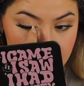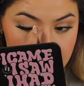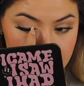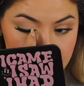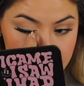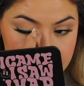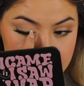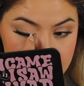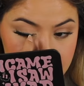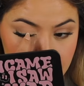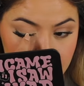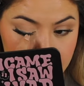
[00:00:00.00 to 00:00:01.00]
And then I
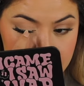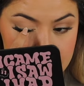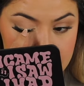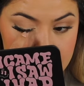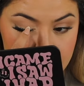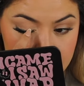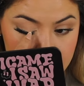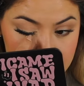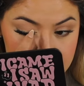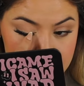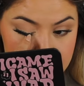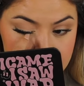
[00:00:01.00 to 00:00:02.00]
just press the
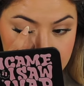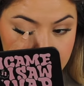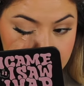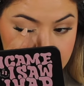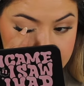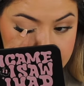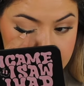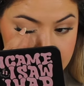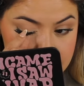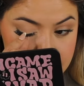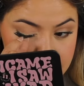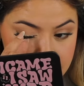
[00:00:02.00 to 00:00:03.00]
lashes together like
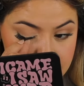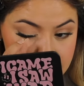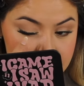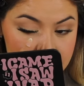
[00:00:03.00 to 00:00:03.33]
this,